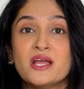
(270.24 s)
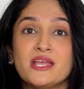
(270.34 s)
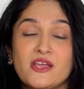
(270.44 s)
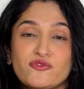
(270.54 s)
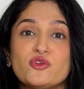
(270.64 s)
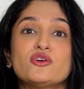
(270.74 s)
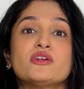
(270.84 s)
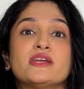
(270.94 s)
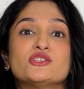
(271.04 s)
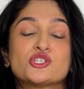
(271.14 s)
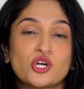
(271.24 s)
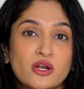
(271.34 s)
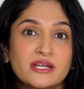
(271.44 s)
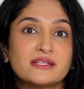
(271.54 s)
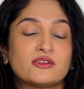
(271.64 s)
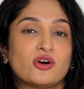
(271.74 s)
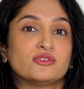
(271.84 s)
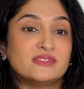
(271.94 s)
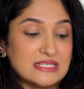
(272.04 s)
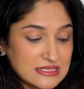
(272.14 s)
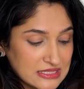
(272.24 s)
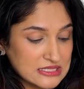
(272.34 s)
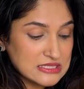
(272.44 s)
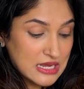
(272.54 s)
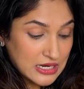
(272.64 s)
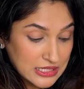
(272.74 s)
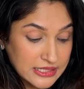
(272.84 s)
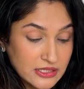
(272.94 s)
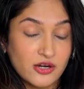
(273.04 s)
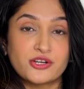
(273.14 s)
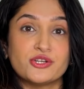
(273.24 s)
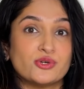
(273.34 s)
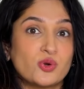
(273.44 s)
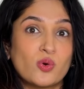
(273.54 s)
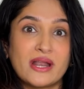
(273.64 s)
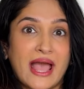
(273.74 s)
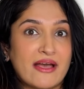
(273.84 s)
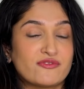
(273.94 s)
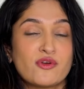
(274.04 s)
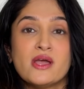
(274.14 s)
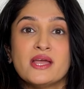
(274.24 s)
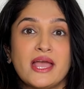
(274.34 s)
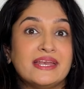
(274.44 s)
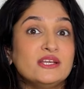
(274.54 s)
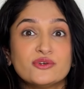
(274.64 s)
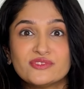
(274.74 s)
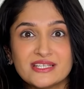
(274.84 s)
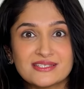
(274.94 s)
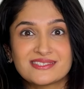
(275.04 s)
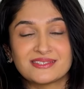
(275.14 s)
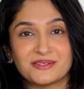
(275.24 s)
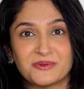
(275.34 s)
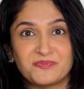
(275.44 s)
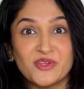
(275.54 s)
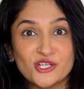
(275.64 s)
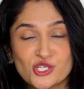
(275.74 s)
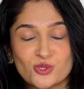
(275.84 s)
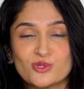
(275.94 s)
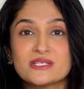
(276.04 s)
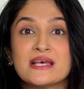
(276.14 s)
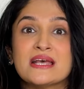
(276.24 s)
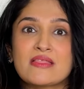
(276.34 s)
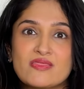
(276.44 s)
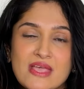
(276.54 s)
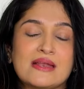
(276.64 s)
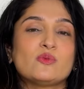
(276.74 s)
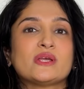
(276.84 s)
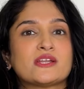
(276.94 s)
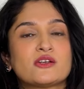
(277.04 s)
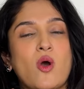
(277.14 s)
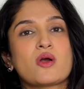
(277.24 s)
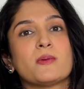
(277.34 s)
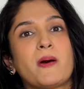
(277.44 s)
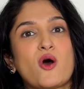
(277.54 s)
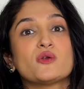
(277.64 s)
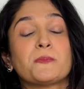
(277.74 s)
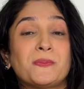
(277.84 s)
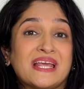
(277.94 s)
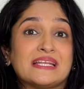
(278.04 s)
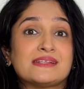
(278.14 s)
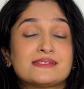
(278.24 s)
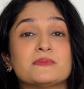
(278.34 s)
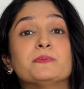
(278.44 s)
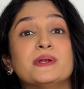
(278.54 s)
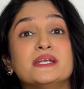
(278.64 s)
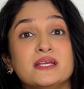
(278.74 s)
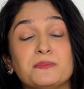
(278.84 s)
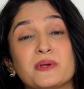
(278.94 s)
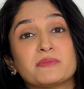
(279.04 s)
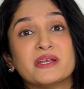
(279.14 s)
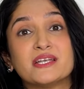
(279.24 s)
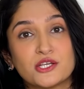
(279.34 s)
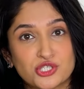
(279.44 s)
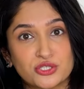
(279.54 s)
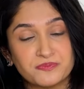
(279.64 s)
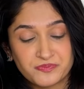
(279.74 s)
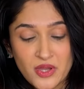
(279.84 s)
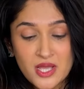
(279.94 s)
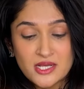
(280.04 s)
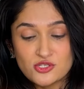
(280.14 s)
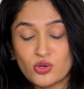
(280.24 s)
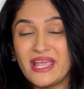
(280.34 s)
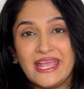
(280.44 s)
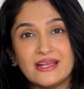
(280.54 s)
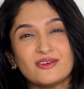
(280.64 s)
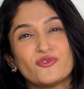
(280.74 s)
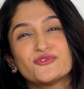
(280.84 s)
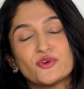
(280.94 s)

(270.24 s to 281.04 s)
If you're ensuring that all of these things are clear and you don't have any of these issues, then we can talk about plain and simple depigmentation. So of